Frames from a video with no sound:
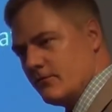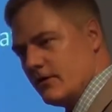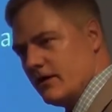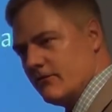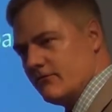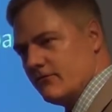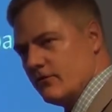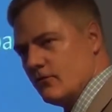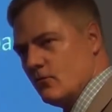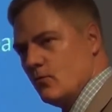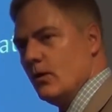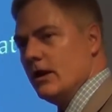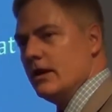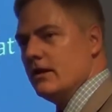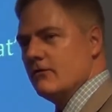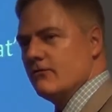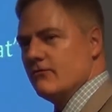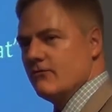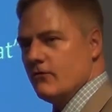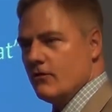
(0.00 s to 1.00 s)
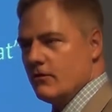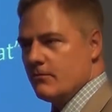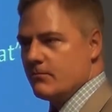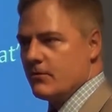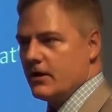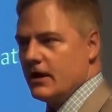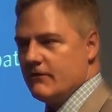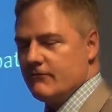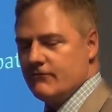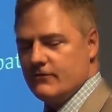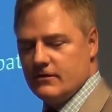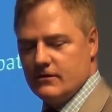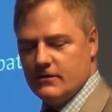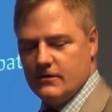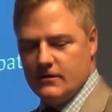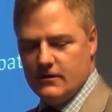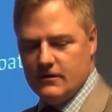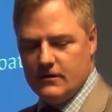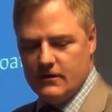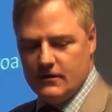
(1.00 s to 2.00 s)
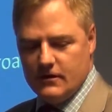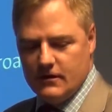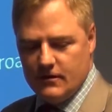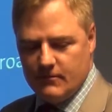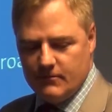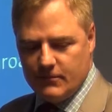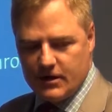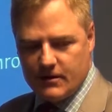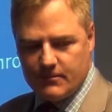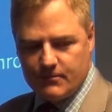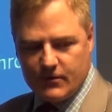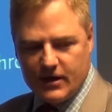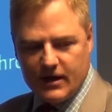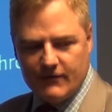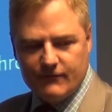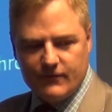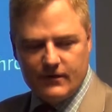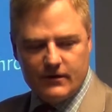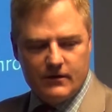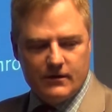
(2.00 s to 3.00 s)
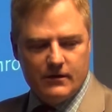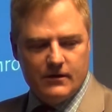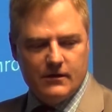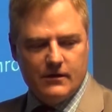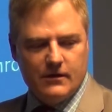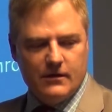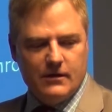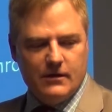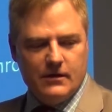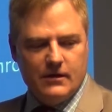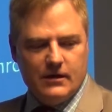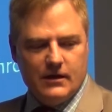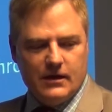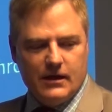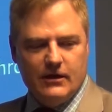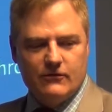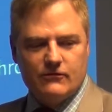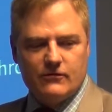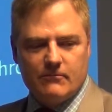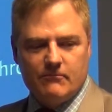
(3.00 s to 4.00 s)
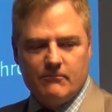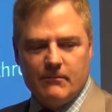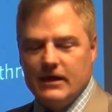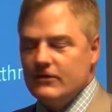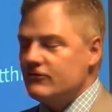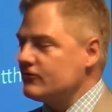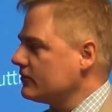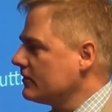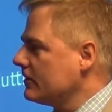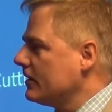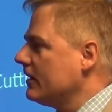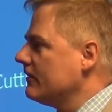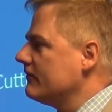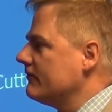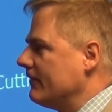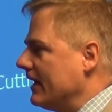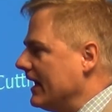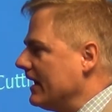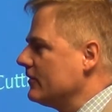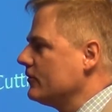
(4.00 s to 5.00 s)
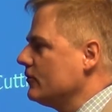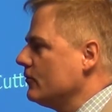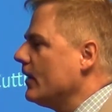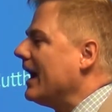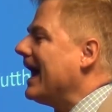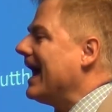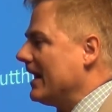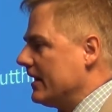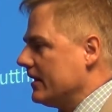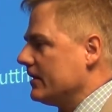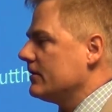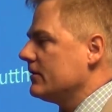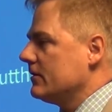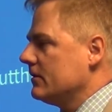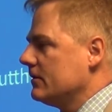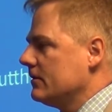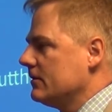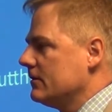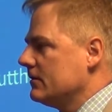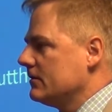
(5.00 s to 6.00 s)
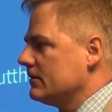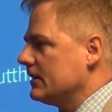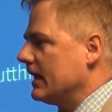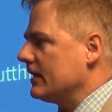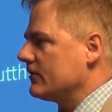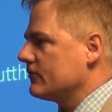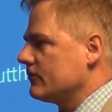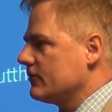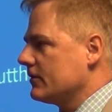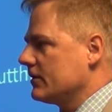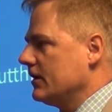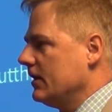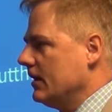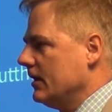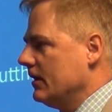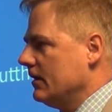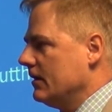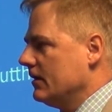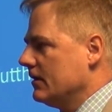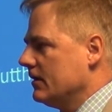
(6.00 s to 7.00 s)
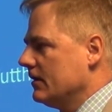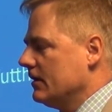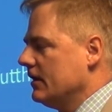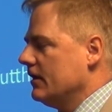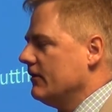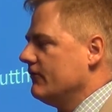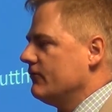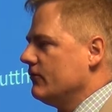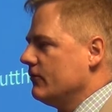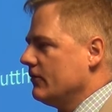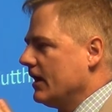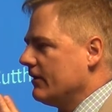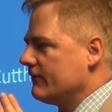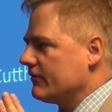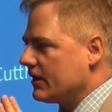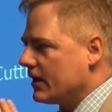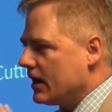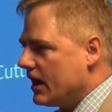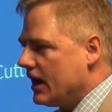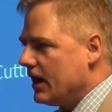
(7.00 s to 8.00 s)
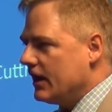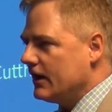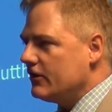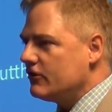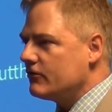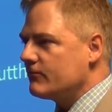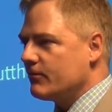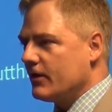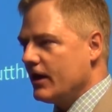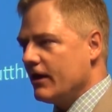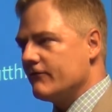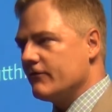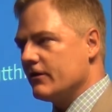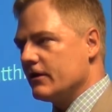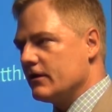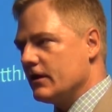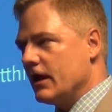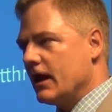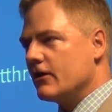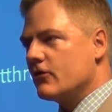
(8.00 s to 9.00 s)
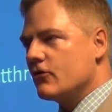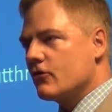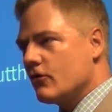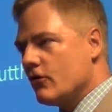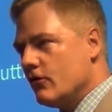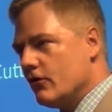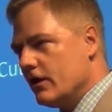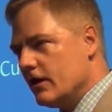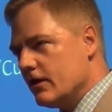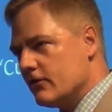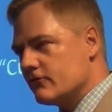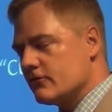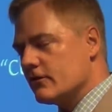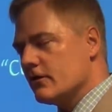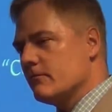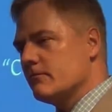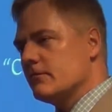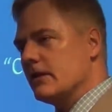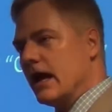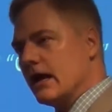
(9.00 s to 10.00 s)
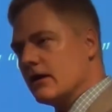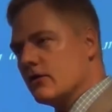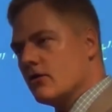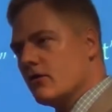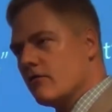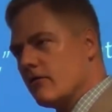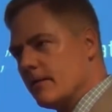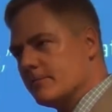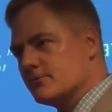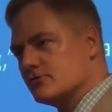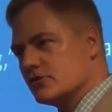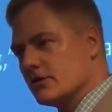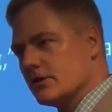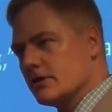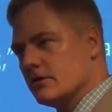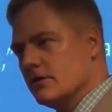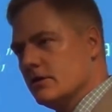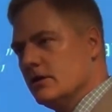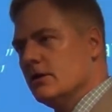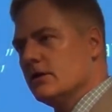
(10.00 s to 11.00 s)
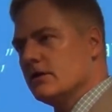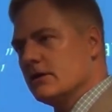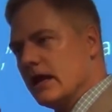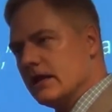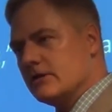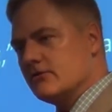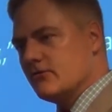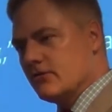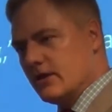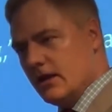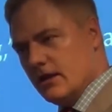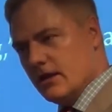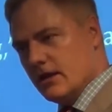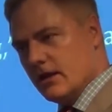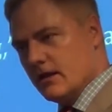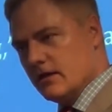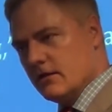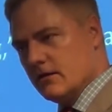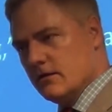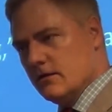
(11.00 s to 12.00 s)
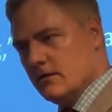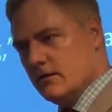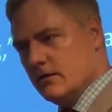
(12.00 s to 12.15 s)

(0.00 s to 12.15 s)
profit, windfall profit. But a profit is a measure of value added. That's the key. If you have an honest profit, not cronyism, not corruption, not stealing,